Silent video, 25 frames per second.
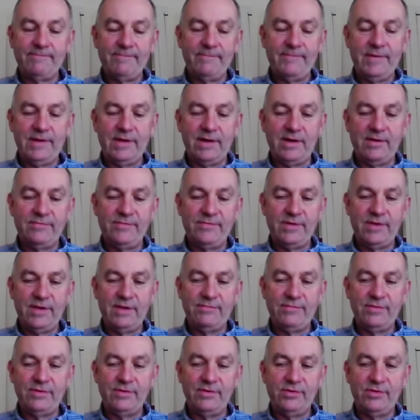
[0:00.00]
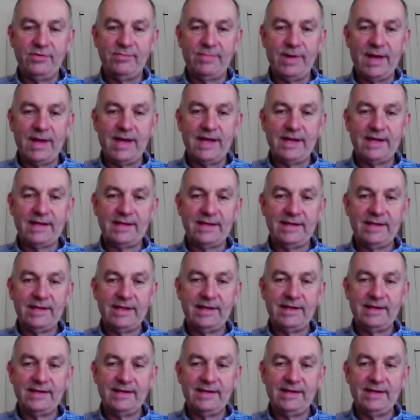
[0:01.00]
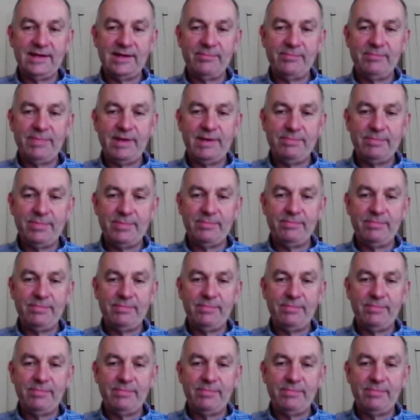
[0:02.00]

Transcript: if you look back, and then, people,